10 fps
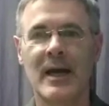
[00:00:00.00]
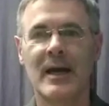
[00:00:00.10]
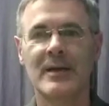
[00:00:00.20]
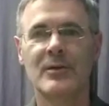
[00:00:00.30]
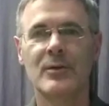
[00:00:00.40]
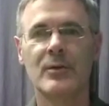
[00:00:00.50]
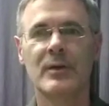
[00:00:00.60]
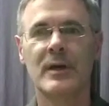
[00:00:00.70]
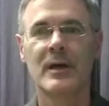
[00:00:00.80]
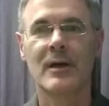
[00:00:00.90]
And you know,
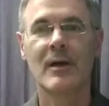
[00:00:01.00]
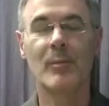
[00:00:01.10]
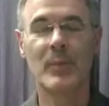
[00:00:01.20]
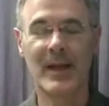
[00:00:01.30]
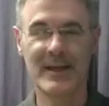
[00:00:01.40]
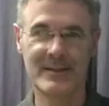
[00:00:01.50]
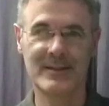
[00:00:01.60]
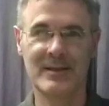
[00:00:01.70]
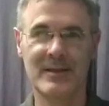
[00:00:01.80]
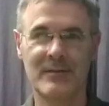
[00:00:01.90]
the
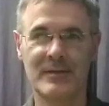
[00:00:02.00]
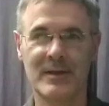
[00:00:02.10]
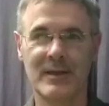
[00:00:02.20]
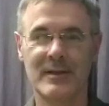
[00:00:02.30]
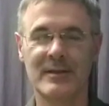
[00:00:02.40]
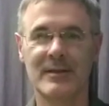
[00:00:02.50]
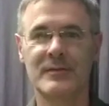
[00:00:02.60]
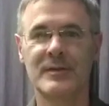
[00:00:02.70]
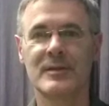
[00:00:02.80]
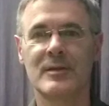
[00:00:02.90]
complexity of the, the
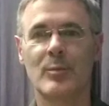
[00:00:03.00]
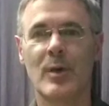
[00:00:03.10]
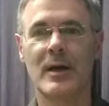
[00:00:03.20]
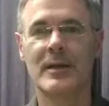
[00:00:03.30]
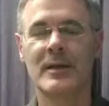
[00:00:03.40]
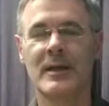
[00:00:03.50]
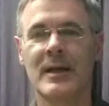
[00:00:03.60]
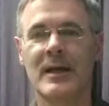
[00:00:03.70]
physical body,